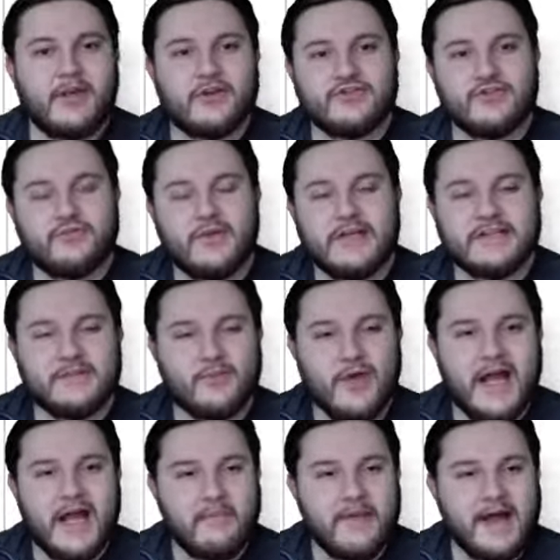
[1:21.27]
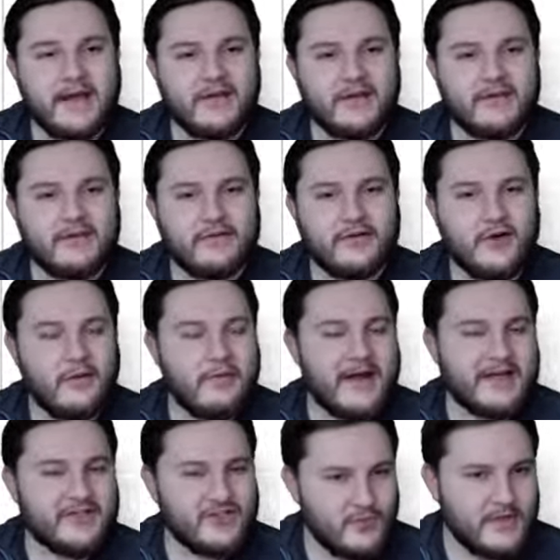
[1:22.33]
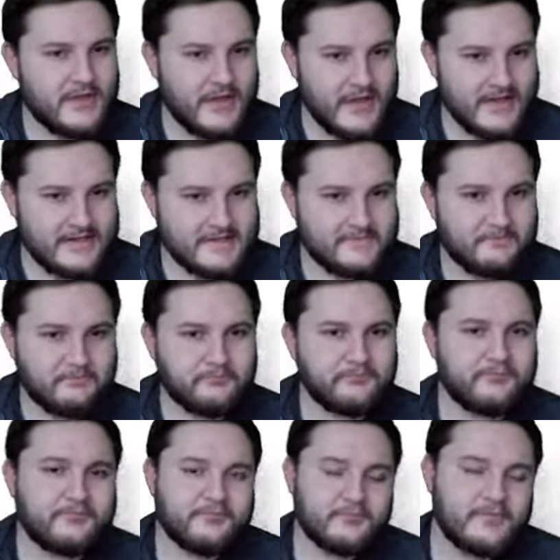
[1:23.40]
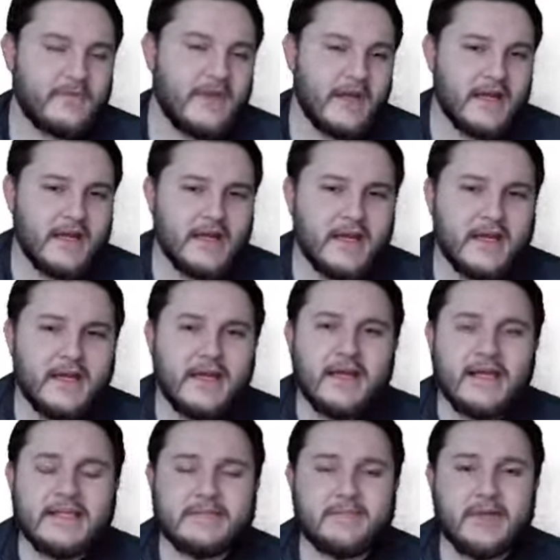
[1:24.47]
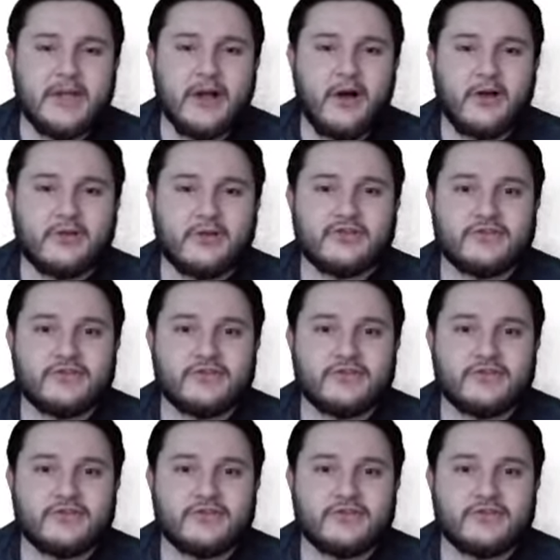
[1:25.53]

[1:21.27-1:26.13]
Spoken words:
the reason why I might go about doing this is because